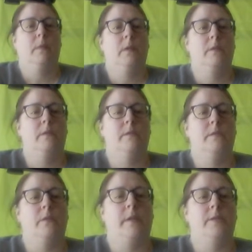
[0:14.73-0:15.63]
Goodness
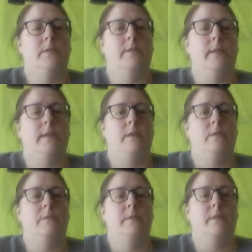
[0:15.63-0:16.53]
gracious, I didn't know
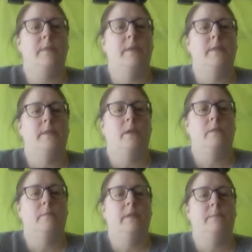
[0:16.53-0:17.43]
it was going to be this
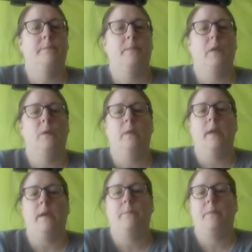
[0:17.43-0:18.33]
hard, but
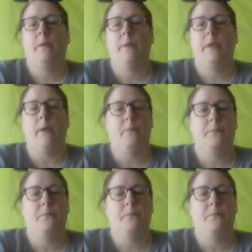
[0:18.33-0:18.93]
okay, there we go.